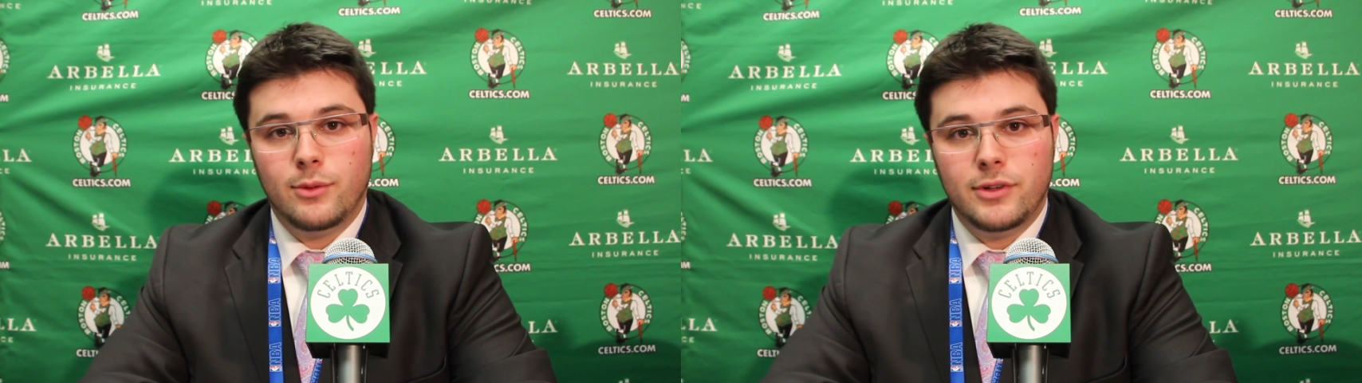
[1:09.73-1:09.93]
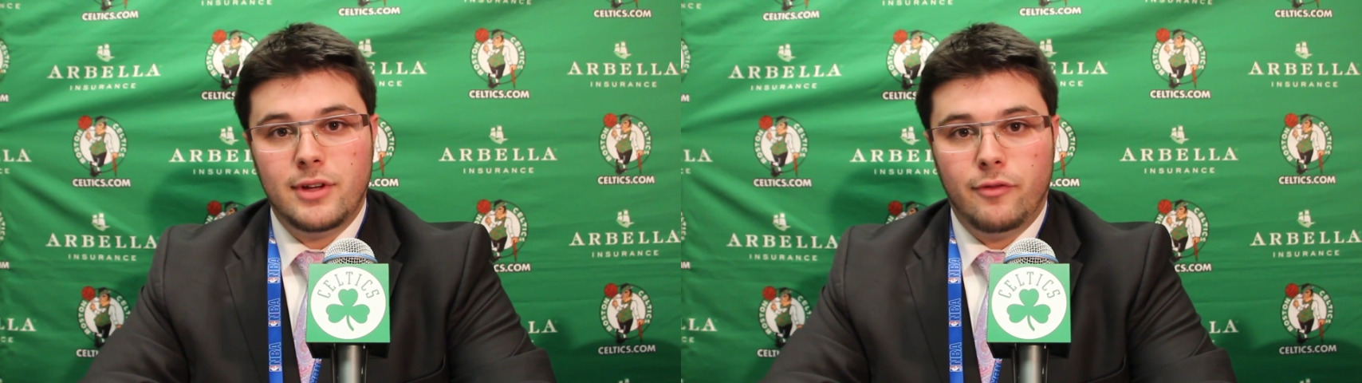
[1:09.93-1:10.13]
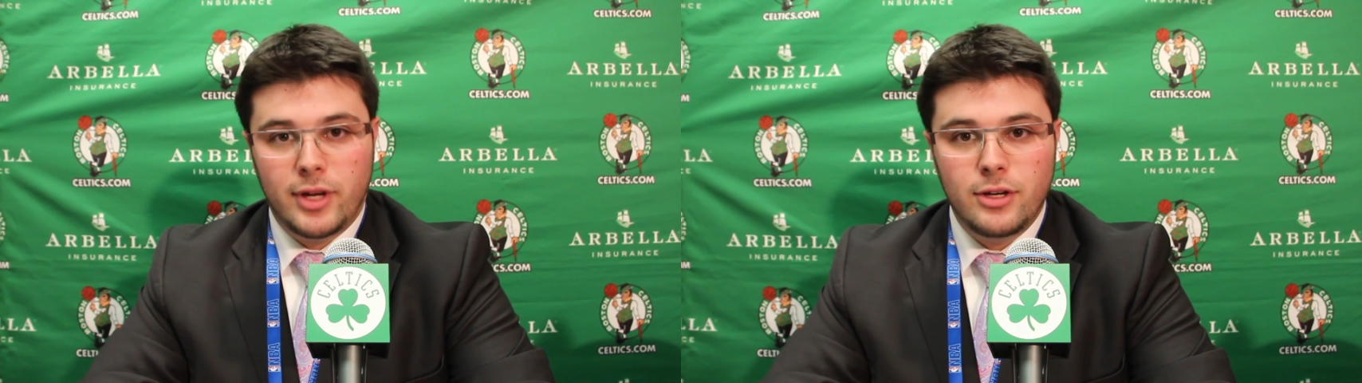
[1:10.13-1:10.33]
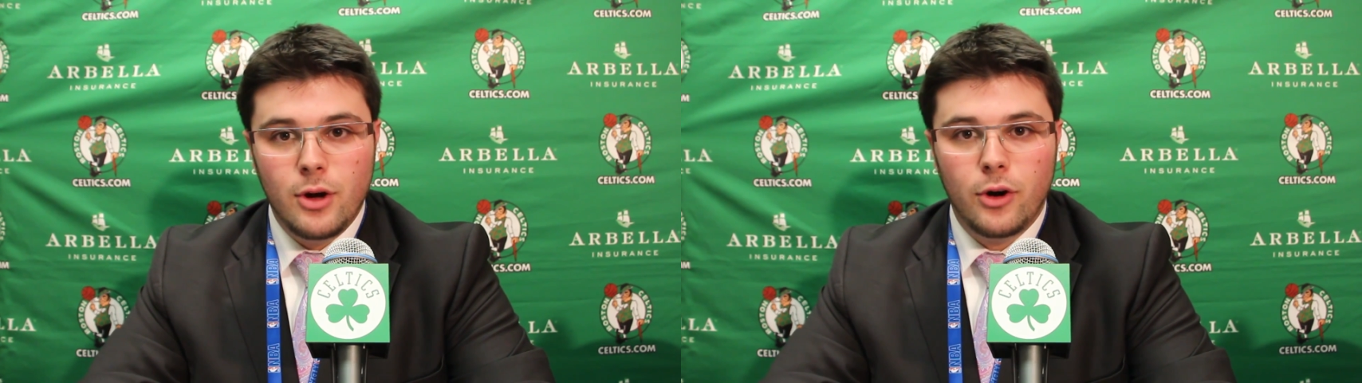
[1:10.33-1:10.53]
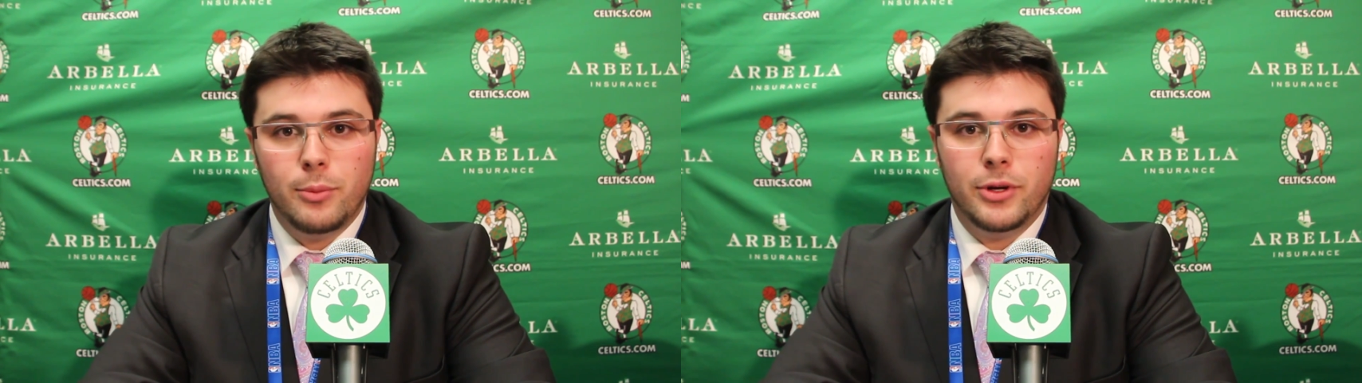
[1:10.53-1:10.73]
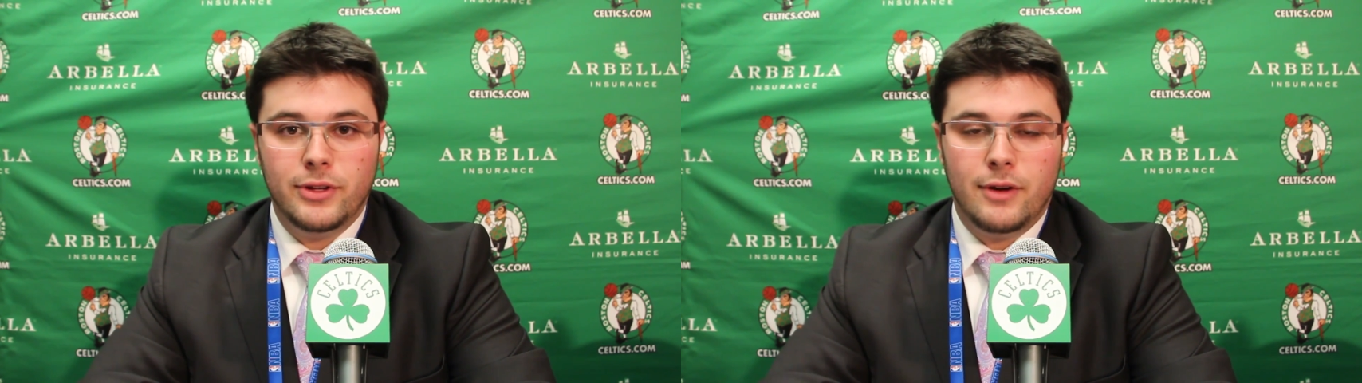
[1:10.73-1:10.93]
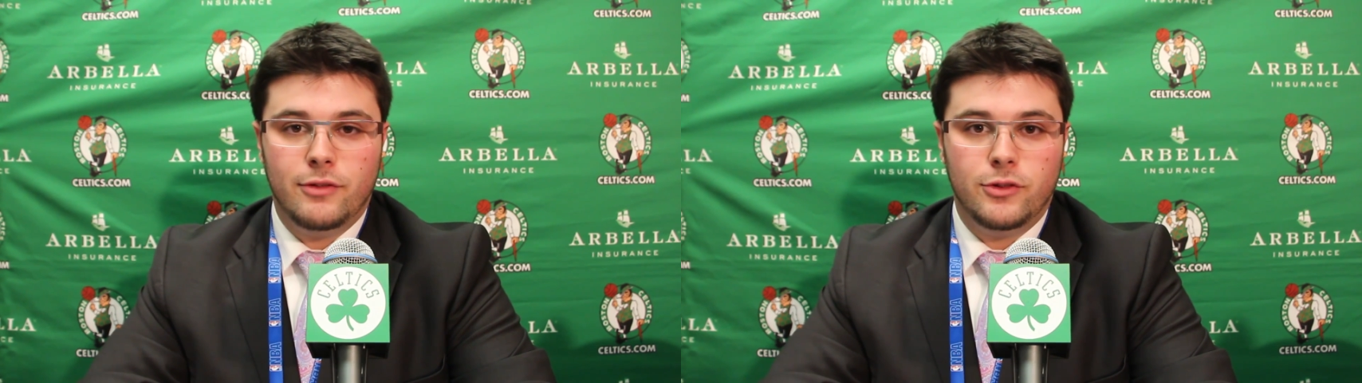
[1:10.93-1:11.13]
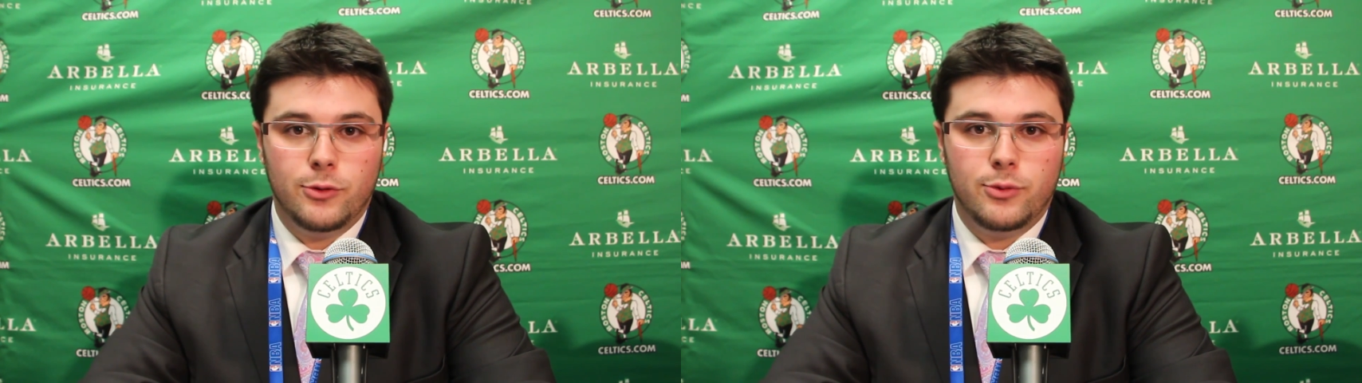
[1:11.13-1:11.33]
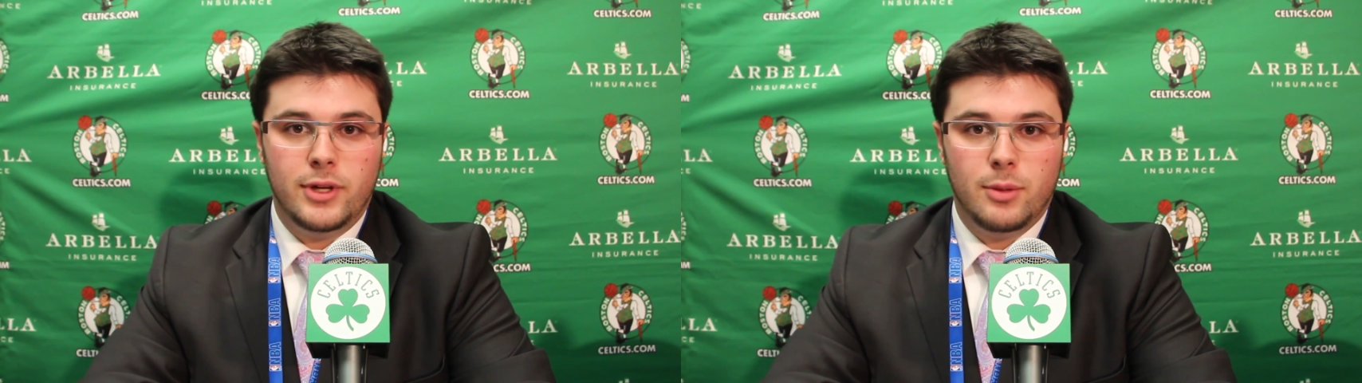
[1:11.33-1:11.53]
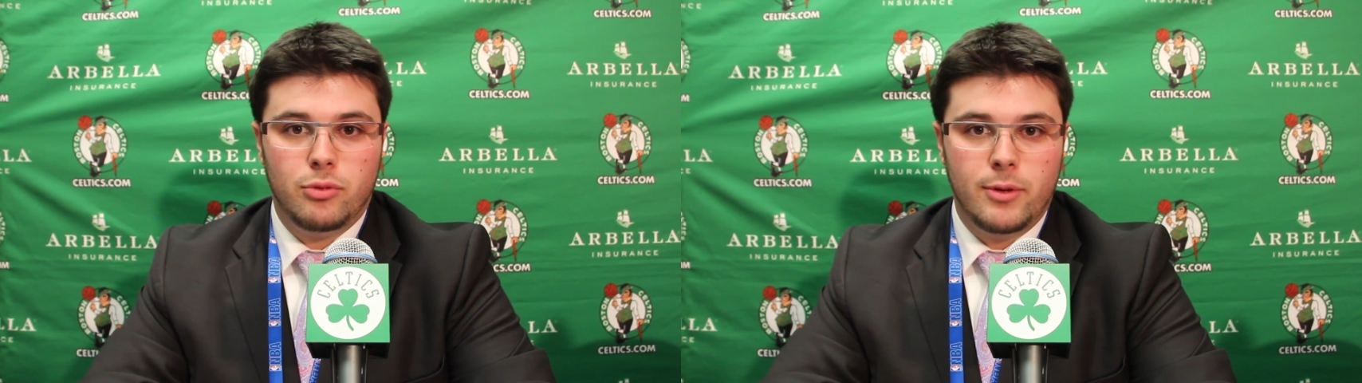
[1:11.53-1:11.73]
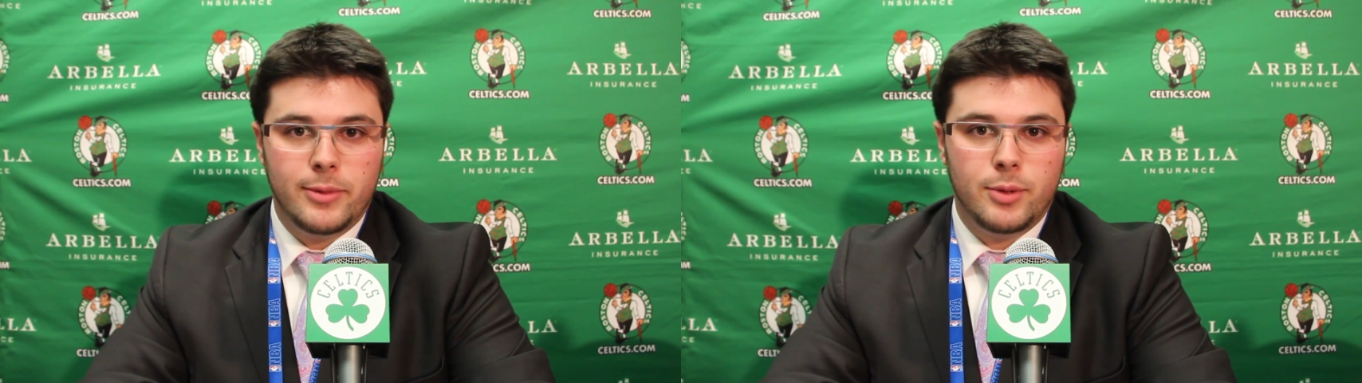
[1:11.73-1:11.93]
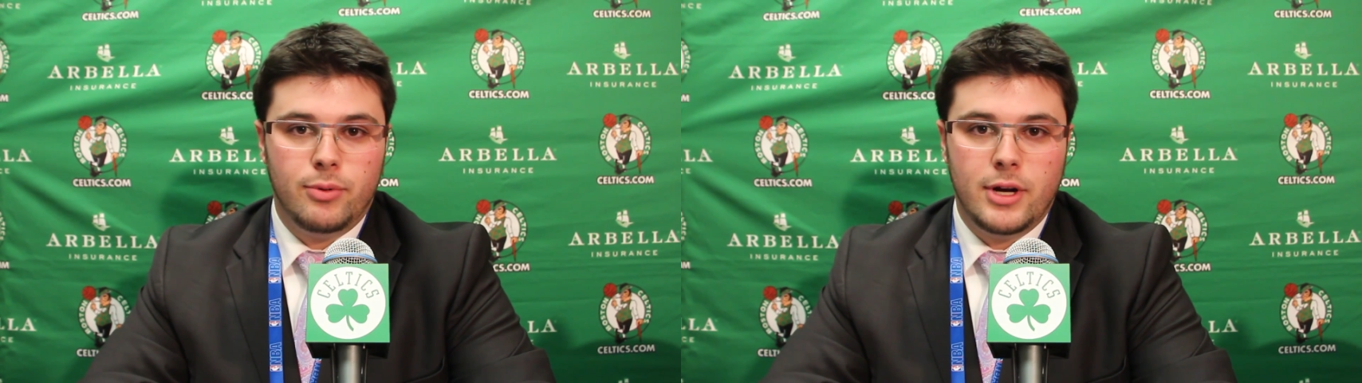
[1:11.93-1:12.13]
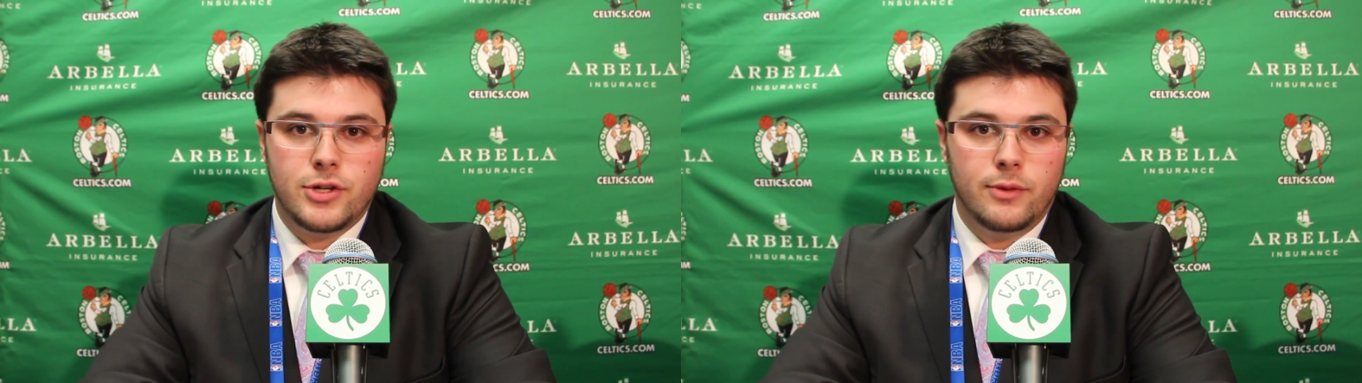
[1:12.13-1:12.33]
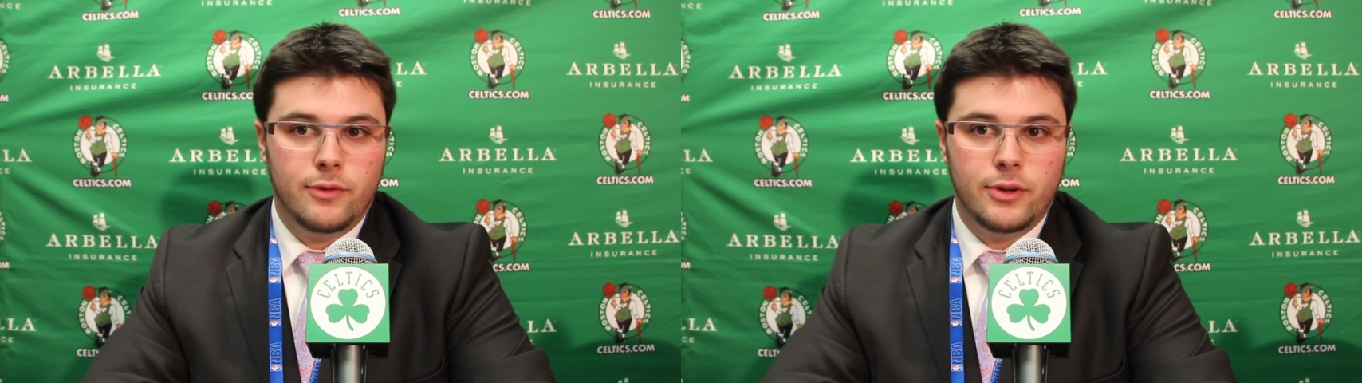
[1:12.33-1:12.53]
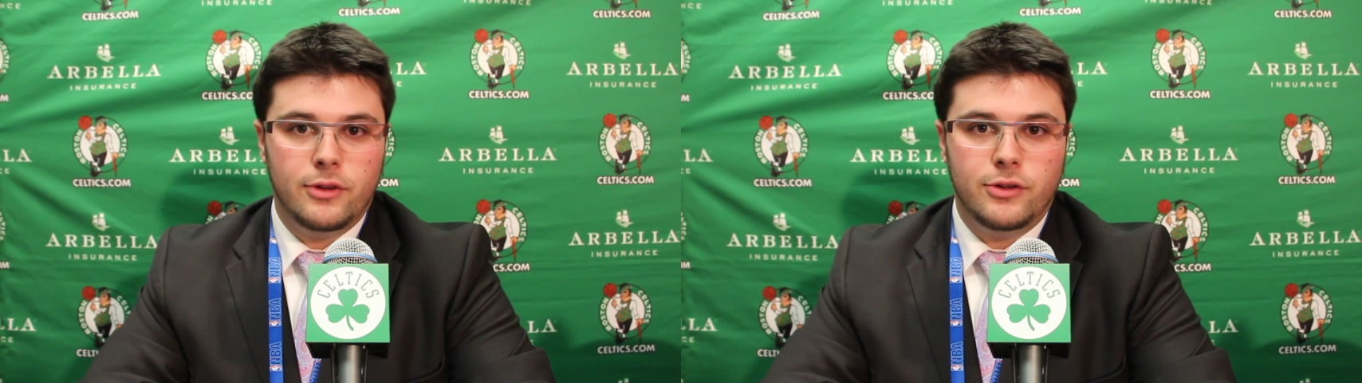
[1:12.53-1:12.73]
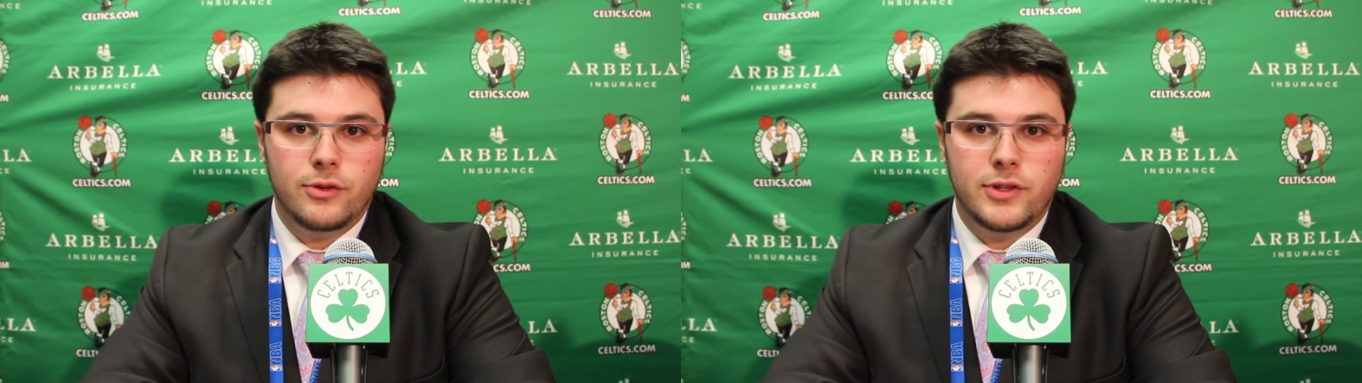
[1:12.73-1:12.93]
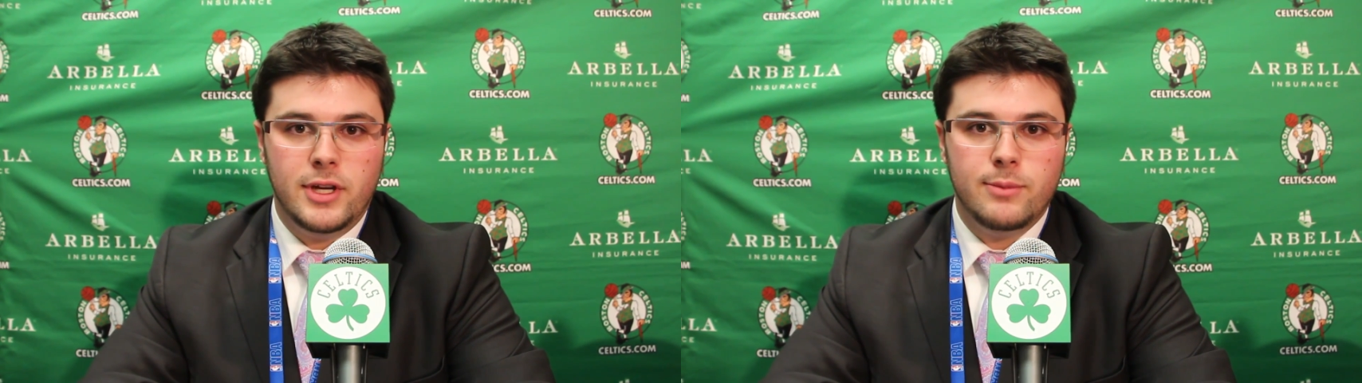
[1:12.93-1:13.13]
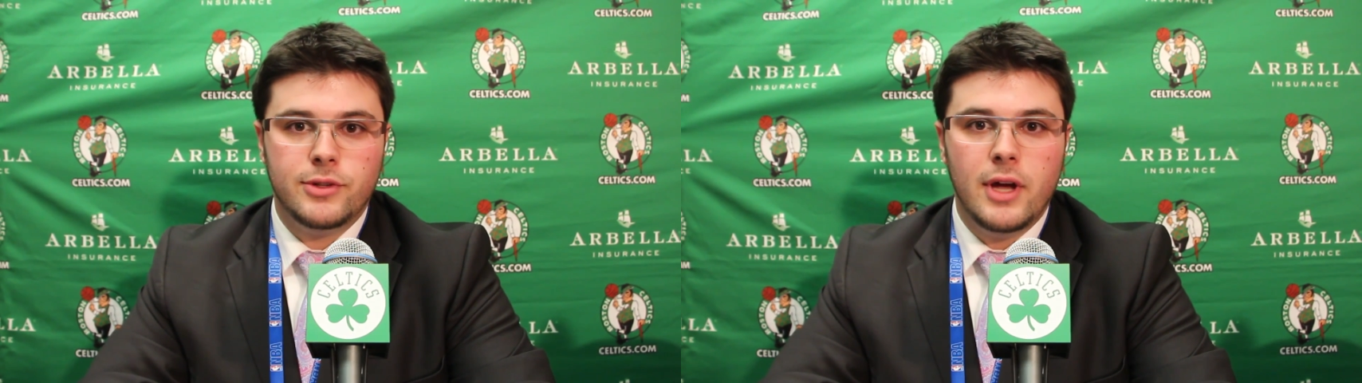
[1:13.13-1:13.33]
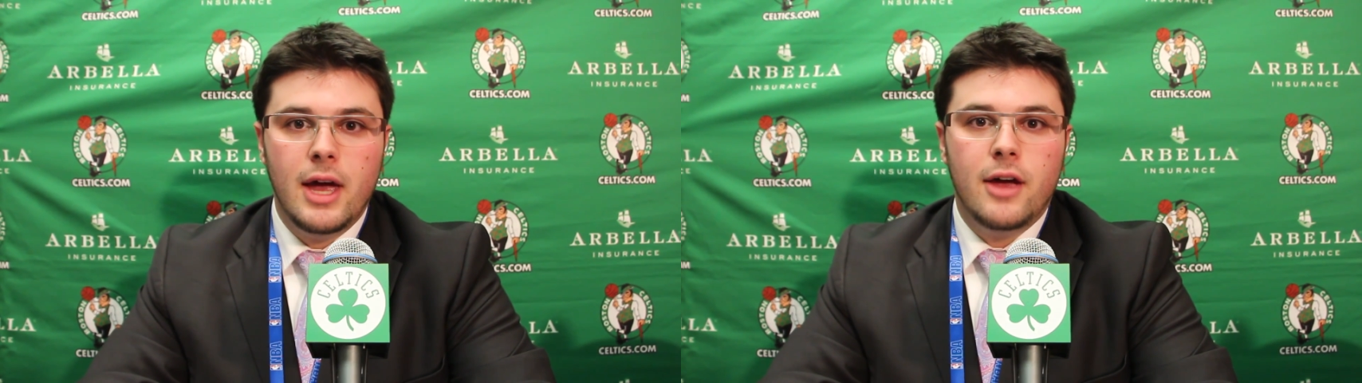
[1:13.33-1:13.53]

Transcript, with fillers: there was definitely a notable difference between the perimeter pressure for the two teams.